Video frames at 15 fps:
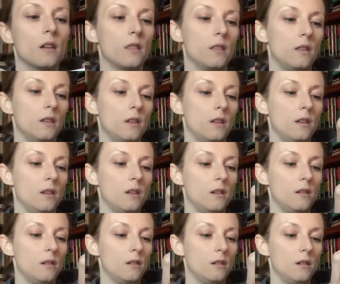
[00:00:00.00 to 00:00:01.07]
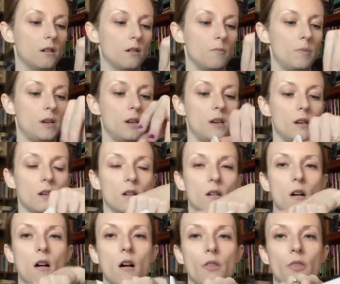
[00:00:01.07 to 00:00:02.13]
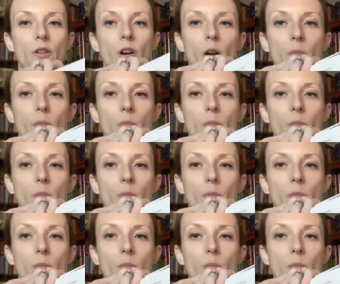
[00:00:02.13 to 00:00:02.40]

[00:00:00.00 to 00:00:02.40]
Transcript: the, you know, being an author,